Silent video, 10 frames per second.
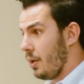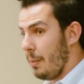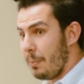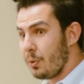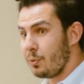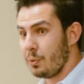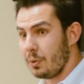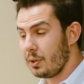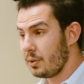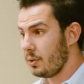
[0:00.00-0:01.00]
a beautiful
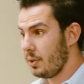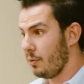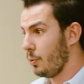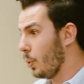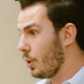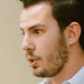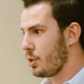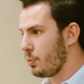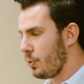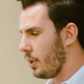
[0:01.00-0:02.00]
world, a world that
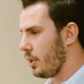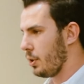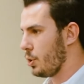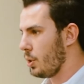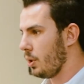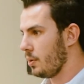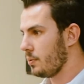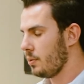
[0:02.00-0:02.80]
you're fully in control of.